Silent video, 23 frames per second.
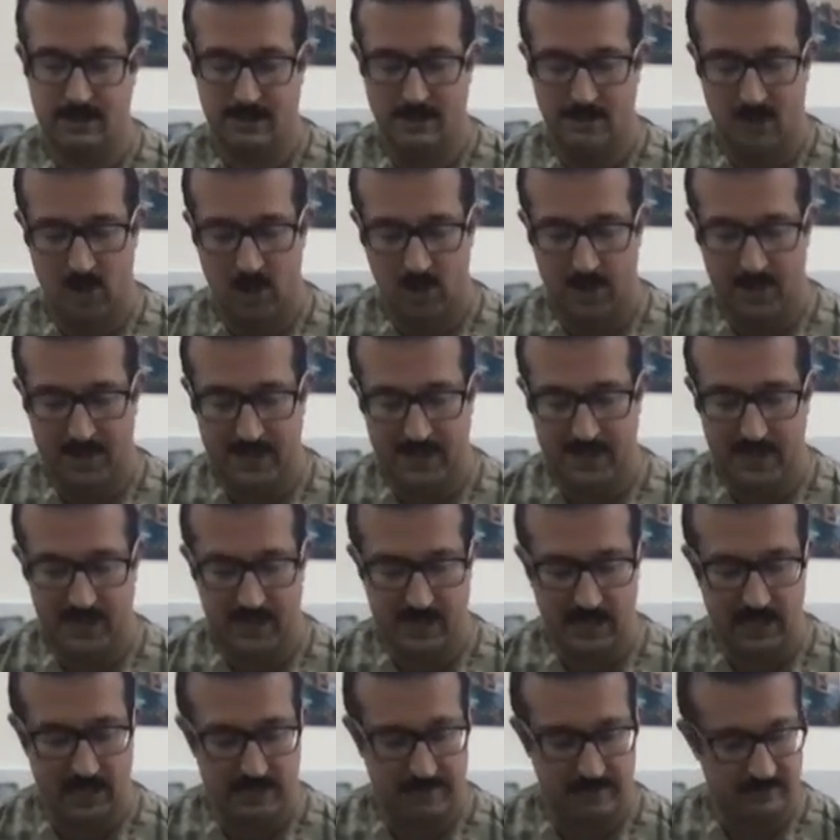Opening it
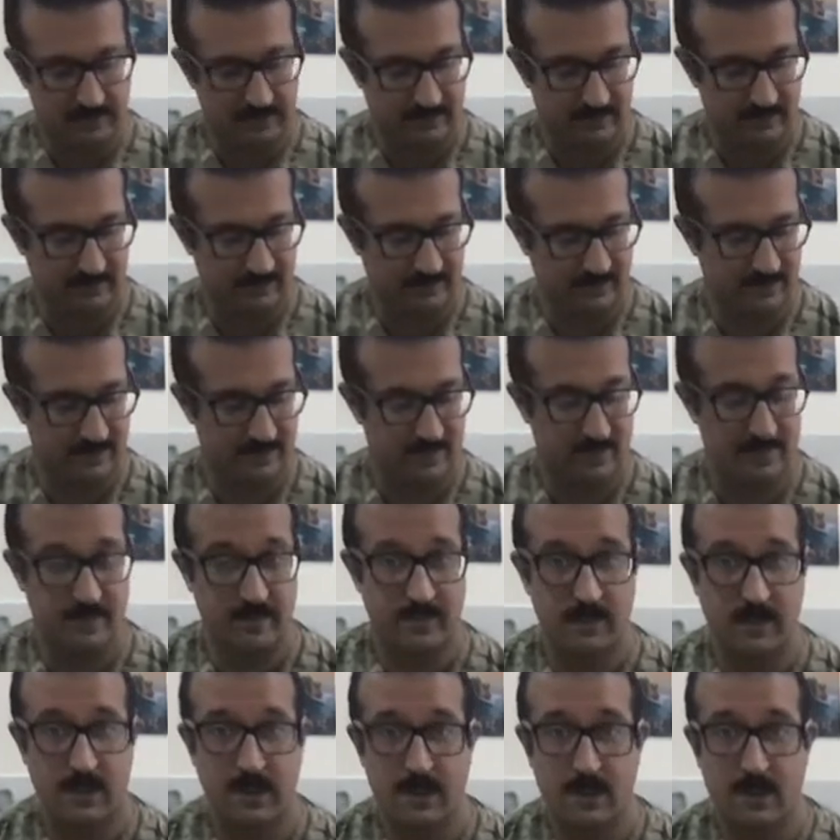up,
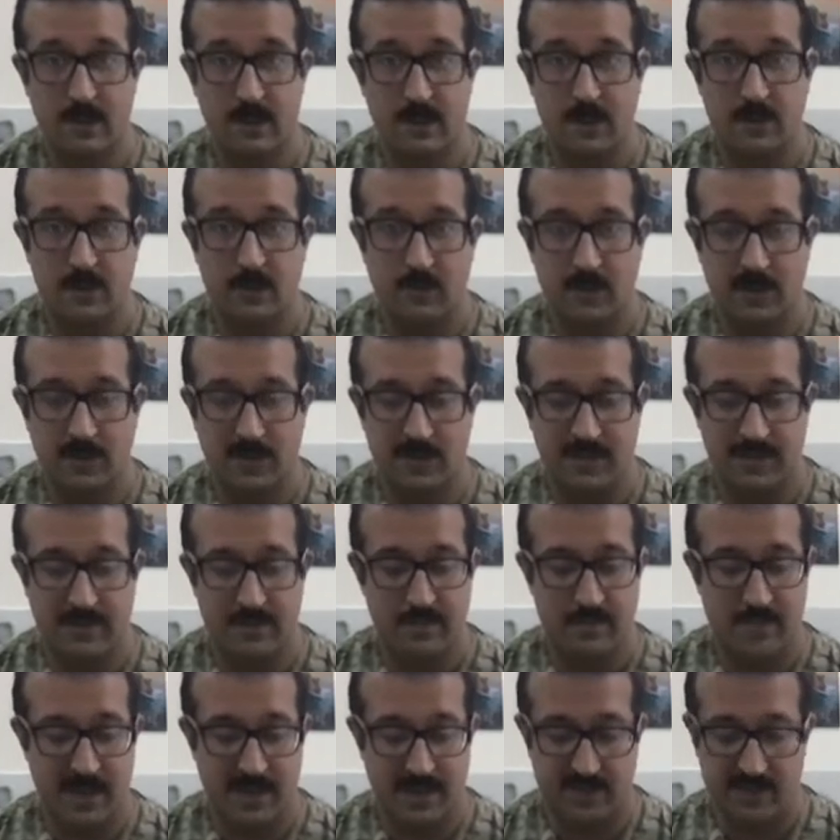we see the
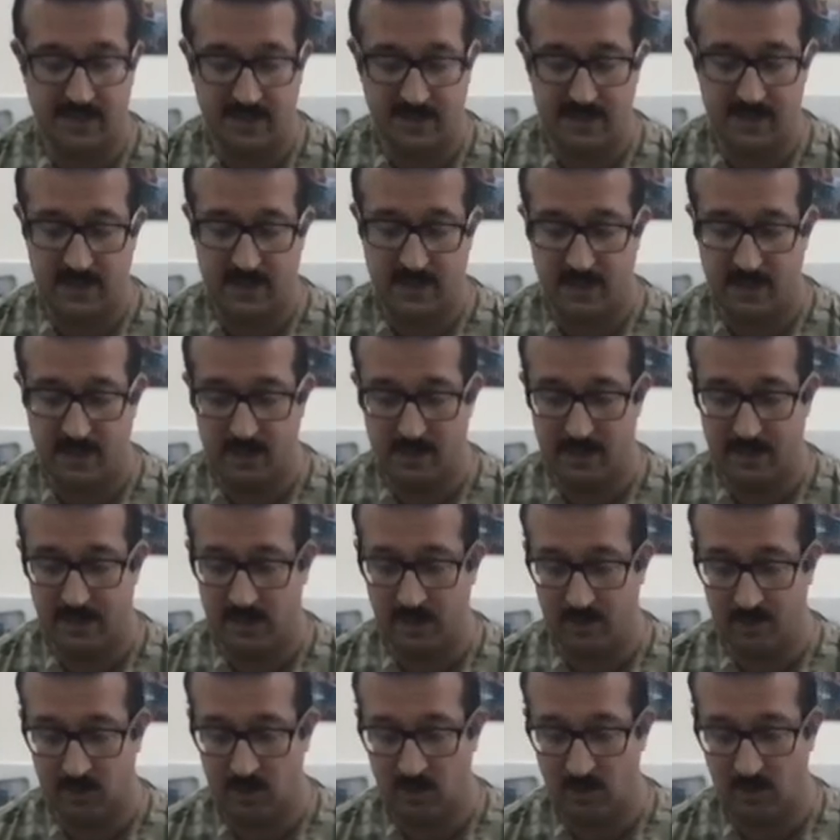basics in here, and I'll
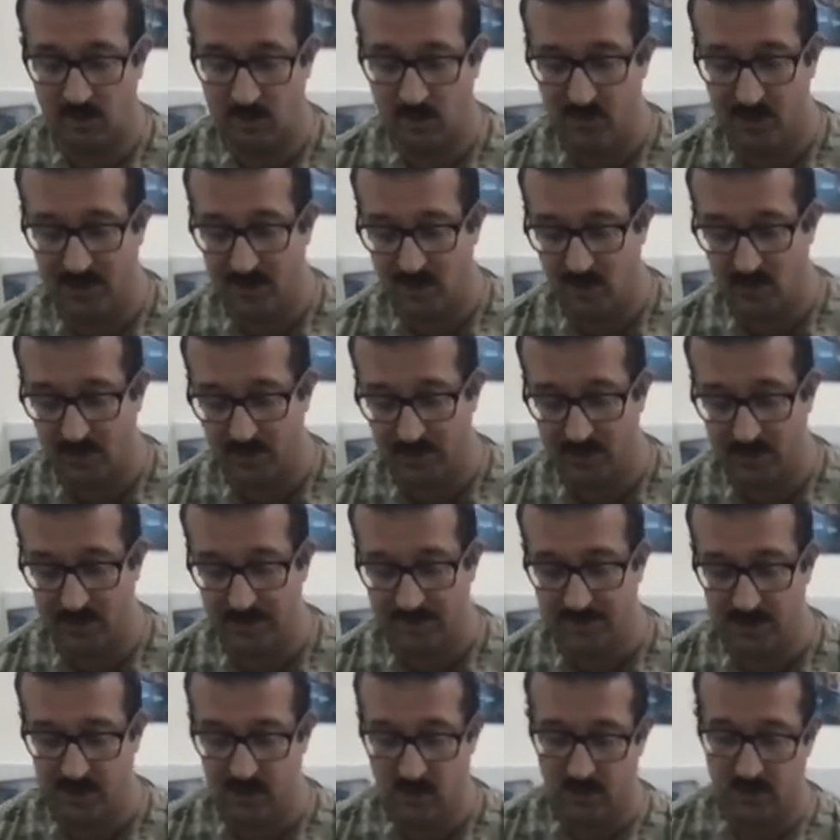go through each one
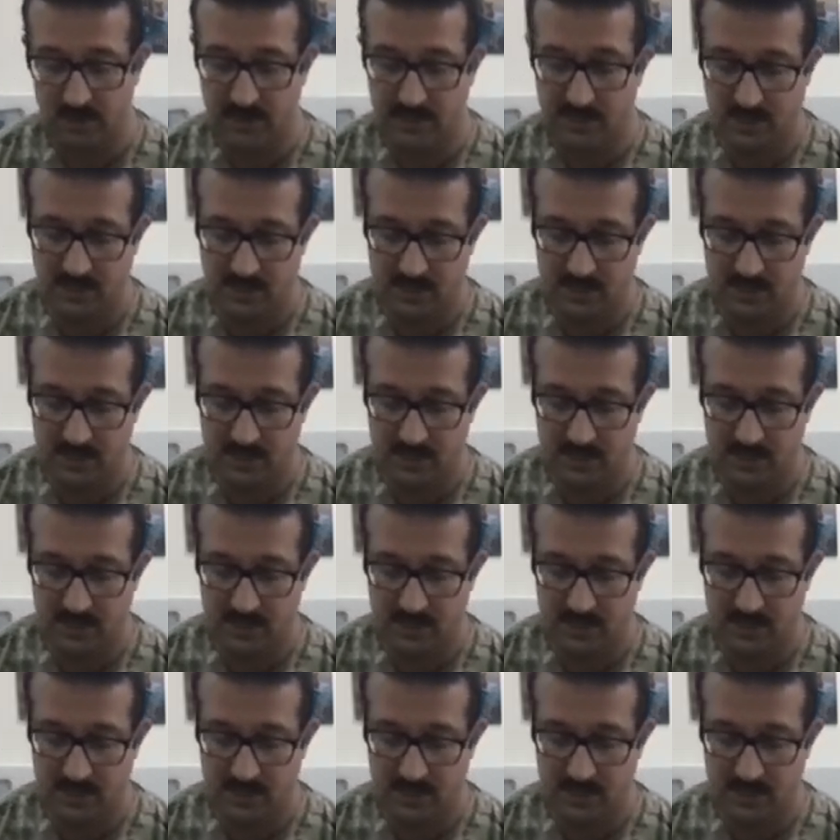individually.